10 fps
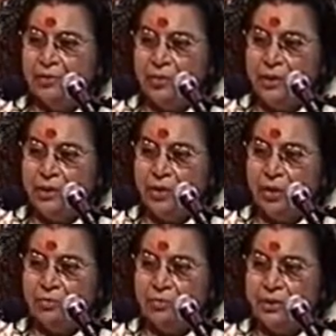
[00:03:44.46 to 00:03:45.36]
only you
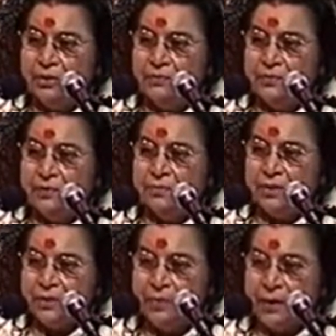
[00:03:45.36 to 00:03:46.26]
have to give some
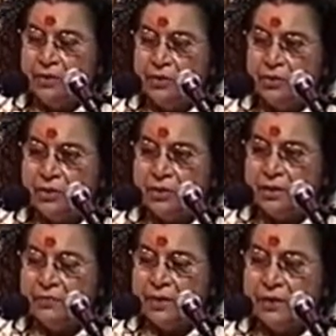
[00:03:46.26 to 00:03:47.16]
respect to your
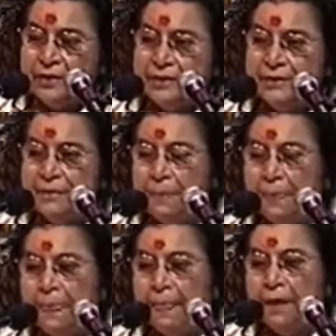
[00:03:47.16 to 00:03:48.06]
self-realization.
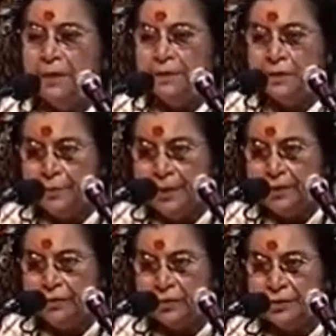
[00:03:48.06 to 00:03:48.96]
Respect
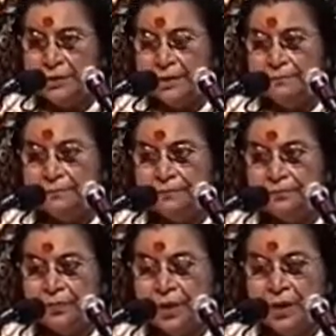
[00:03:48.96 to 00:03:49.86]
to yourself.
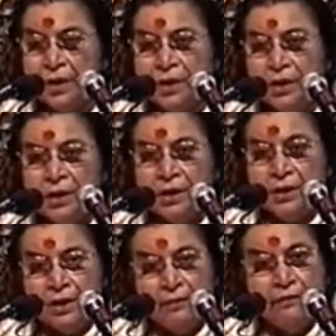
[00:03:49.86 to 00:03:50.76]

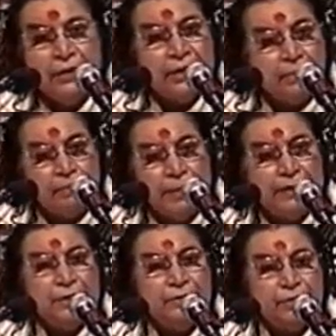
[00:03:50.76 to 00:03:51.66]
Love and
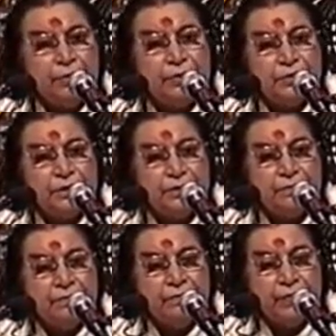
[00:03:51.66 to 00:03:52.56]
compassion for yourself.
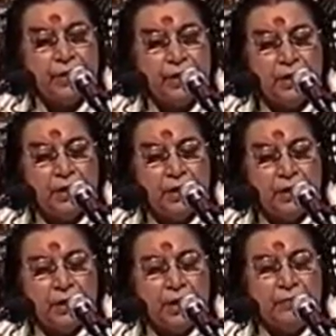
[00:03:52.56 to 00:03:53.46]

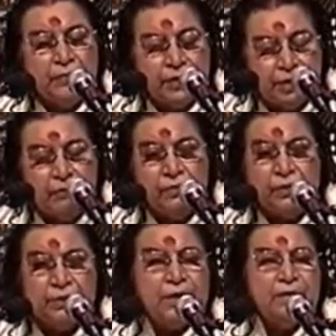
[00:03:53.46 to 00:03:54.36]
And forgive
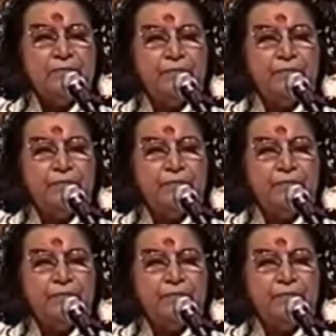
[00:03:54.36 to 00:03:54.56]
yourself.